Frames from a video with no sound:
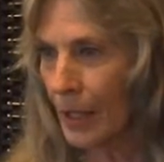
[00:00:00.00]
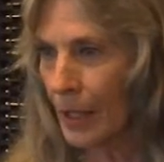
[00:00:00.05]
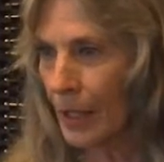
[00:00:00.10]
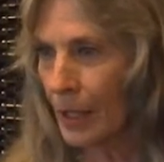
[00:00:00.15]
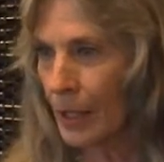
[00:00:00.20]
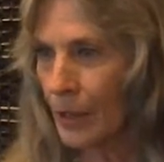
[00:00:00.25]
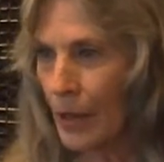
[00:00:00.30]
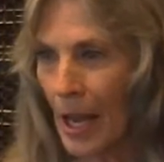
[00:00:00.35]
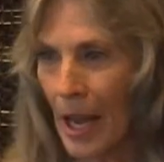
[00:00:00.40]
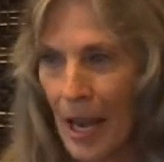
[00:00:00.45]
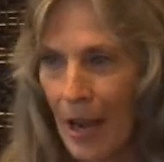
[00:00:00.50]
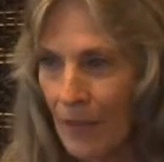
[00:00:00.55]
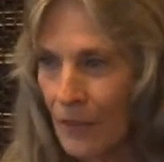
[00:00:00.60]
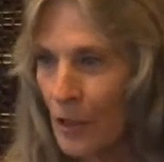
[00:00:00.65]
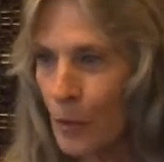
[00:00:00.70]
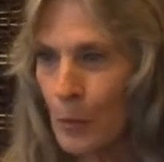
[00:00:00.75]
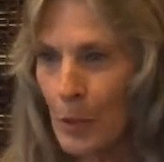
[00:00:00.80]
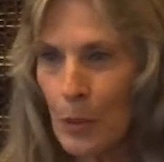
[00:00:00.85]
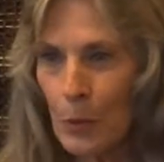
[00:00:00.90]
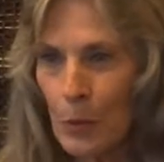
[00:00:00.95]
You have
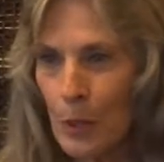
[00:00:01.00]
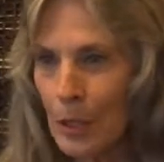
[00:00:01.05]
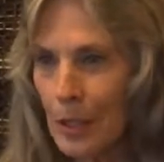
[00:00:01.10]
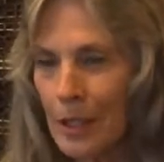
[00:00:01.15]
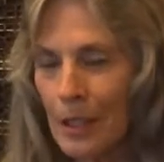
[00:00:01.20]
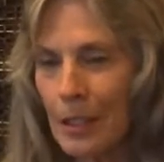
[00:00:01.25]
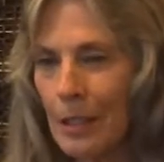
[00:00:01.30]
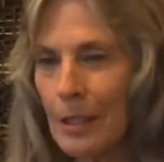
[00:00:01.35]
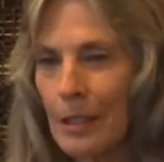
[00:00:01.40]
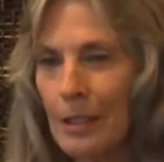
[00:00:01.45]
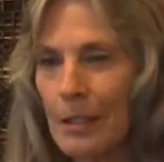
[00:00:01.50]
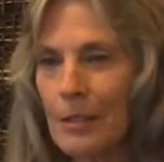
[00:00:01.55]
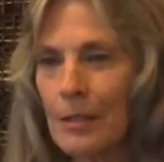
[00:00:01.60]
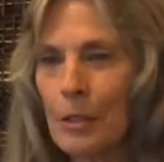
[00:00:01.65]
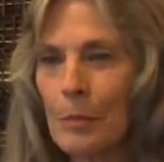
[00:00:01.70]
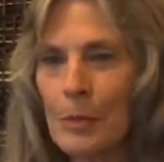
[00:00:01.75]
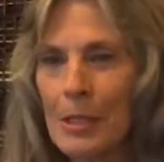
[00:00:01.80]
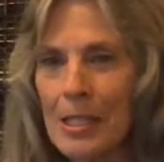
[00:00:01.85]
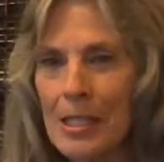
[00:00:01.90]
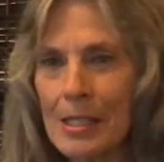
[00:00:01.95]
to be willing
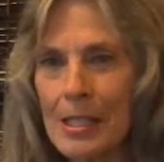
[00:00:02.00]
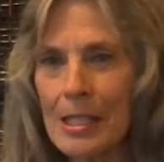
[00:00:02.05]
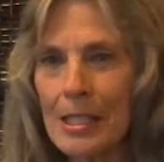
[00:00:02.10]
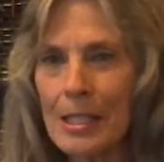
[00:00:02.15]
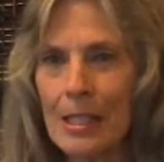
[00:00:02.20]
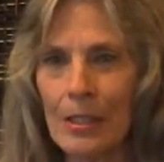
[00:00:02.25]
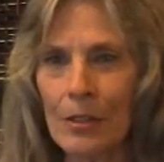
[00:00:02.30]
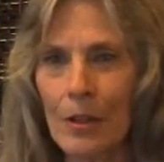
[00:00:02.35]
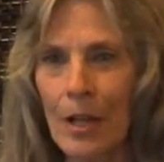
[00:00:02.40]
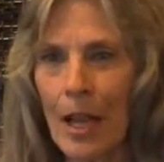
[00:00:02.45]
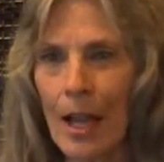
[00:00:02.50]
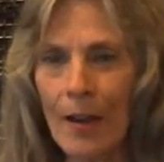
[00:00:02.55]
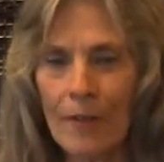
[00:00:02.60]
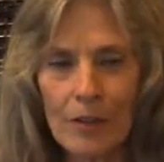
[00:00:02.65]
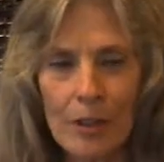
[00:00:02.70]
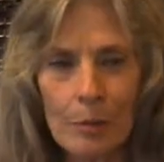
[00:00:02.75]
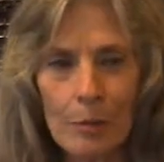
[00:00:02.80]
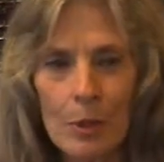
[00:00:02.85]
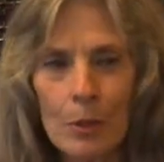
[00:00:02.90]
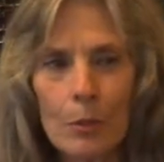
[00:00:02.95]
to be seen. You have
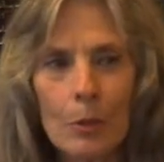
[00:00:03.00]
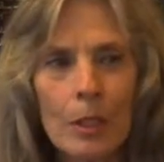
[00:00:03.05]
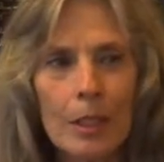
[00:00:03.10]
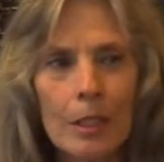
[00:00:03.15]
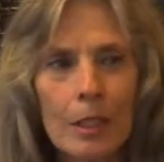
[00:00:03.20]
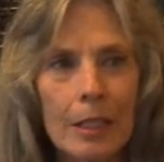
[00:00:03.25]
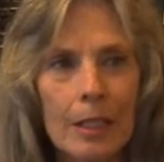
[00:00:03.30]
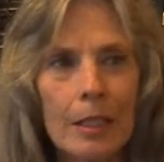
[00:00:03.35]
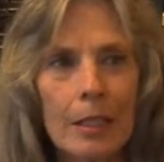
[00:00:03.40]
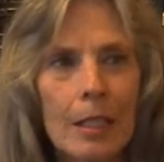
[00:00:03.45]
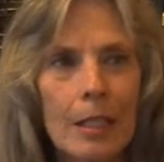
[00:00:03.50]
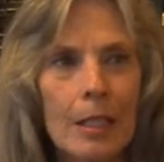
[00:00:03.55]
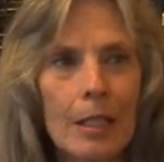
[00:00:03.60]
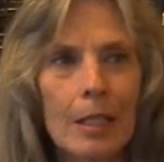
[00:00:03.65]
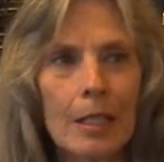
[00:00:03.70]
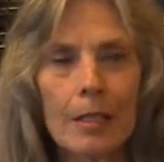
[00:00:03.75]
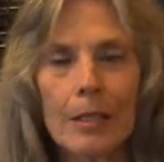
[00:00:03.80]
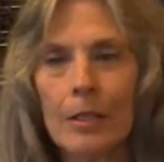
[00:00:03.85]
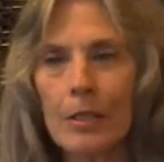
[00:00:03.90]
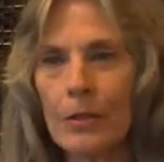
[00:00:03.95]
to be willing
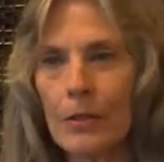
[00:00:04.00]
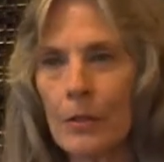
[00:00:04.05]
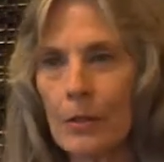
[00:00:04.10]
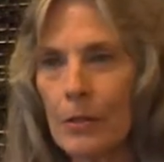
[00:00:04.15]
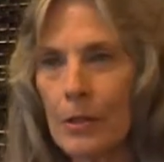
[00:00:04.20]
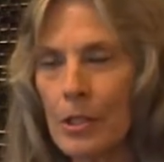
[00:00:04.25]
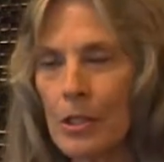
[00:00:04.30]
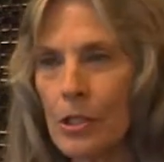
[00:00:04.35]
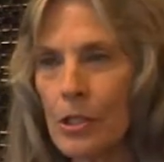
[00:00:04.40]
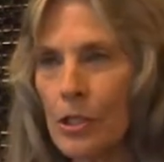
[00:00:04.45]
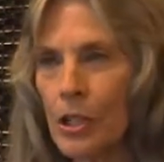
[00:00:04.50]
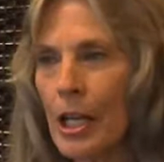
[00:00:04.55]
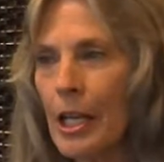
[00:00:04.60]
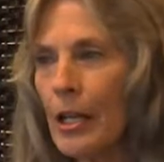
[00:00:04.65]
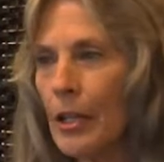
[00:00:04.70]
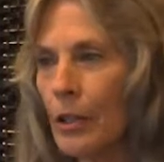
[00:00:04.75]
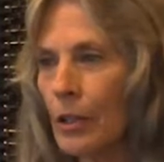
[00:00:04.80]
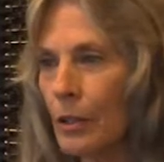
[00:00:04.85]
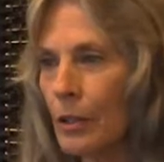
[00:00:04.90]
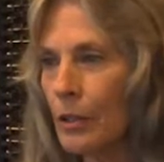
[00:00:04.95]
to
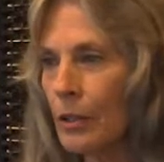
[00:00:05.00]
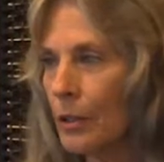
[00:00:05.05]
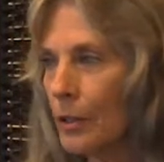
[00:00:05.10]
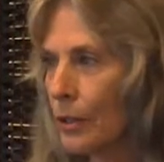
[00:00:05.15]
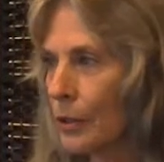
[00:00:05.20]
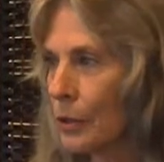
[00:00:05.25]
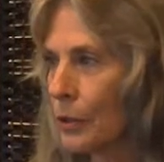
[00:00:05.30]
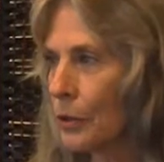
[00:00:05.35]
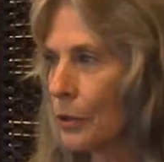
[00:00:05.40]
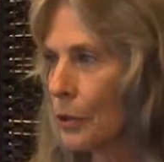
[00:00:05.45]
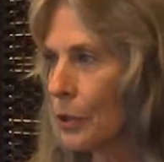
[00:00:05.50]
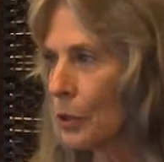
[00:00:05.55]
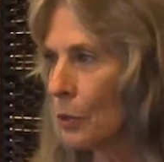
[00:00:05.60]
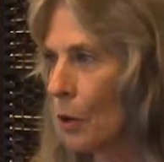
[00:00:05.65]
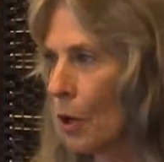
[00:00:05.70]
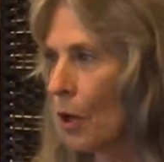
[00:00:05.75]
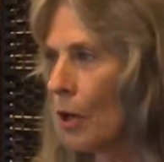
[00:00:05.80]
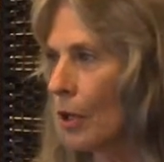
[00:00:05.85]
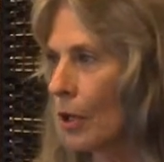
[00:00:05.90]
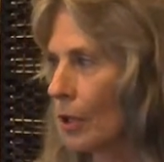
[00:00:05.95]
share who you
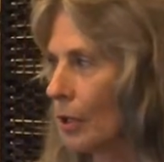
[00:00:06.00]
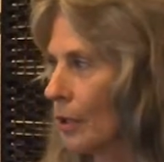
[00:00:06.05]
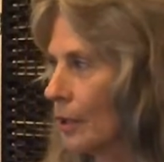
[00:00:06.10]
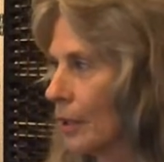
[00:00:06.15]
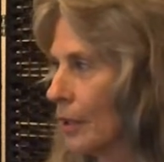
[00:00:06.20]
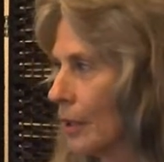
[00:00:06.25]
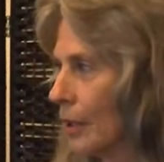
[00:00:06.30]
are,